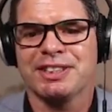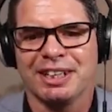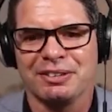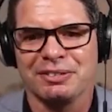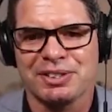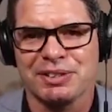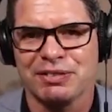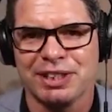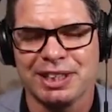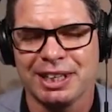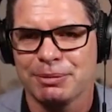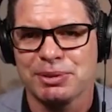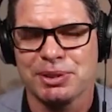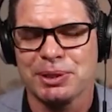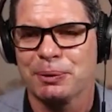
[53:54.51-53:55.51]
170
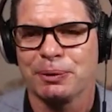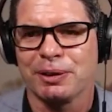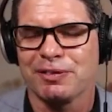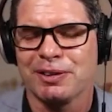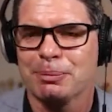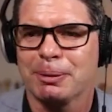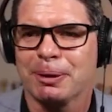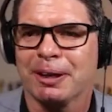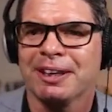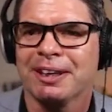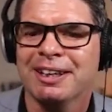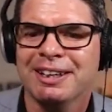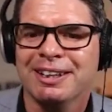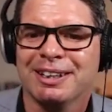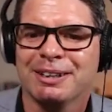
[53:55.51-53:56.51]
games a year, whatever they play
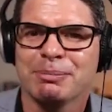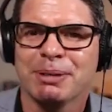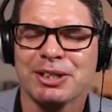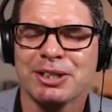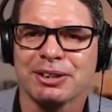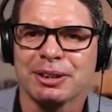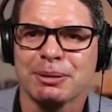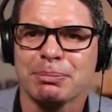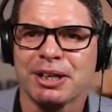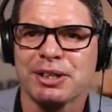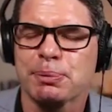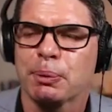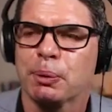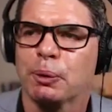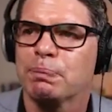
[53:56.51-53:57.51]
in Major League
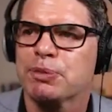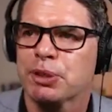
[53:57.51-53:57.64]
Baseball.